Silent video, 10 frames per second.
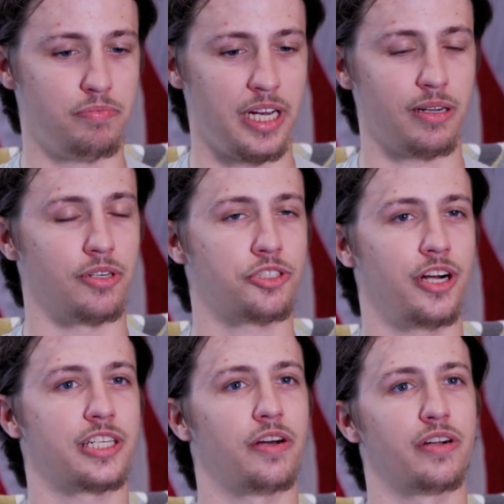been able to
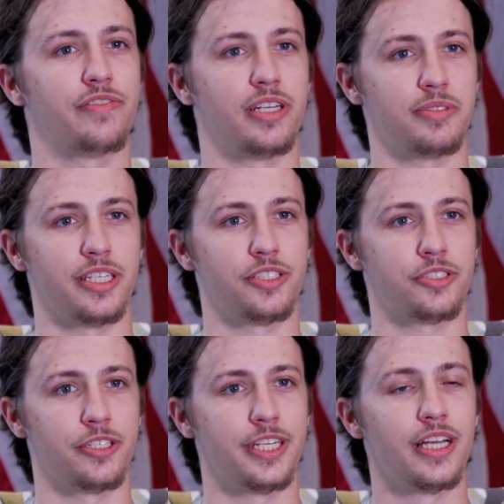track down our family
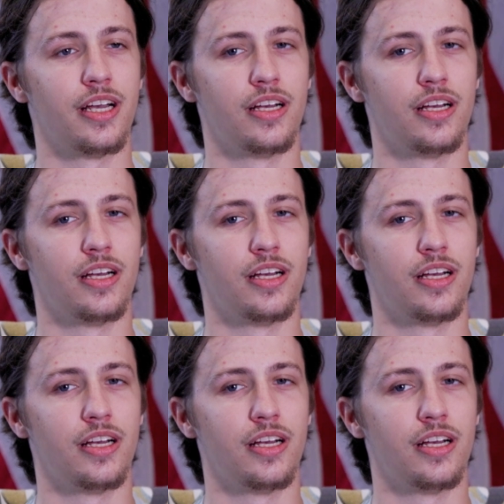history.